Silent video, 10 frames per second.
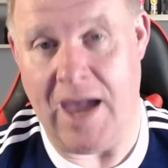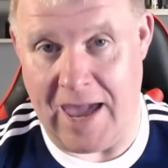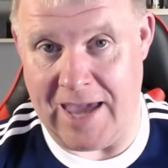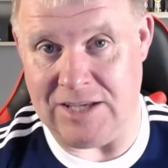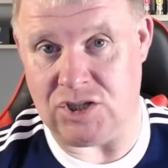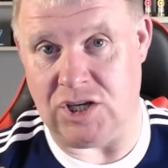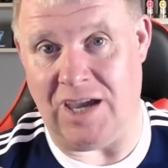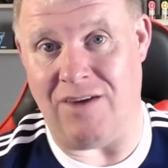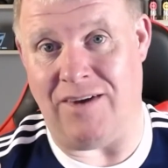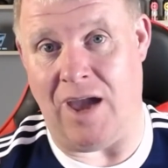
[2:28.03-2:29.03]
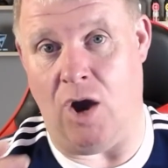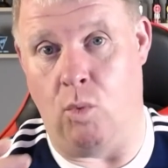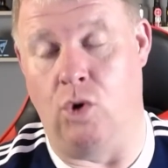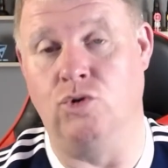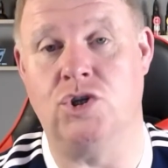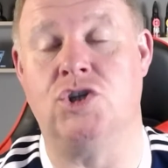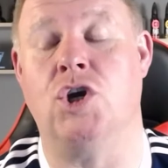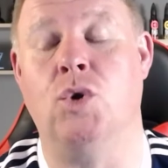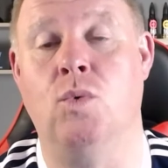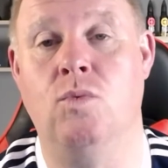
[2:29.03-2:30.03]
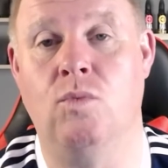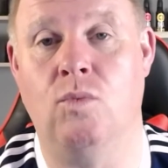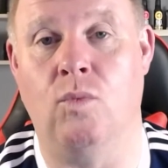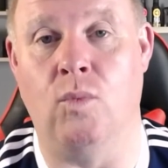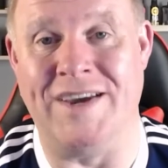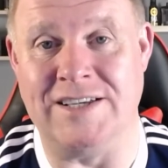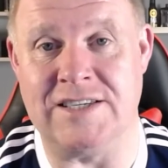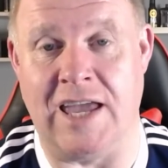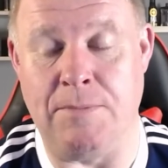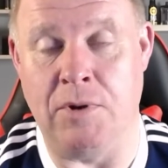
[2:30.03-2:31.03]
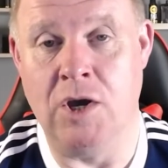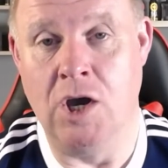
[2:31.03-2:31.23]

is to give it a one to two week steep.